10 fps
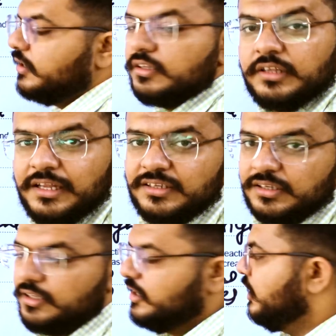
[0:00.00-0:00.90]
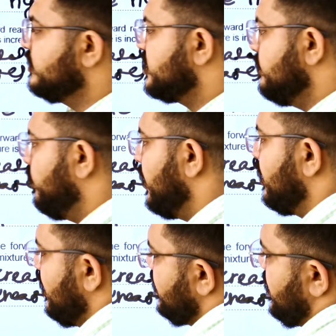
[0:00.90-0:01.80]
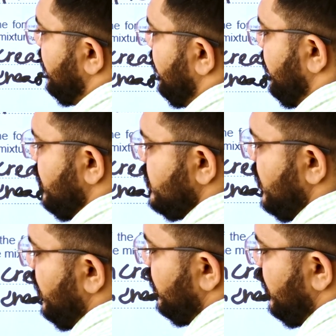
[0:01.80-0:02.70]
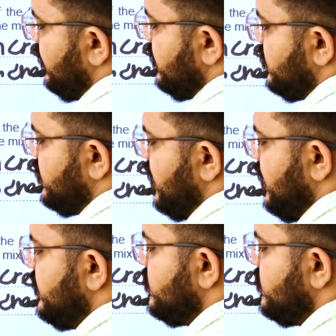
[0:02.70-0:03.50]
Then a simple understanding is that the change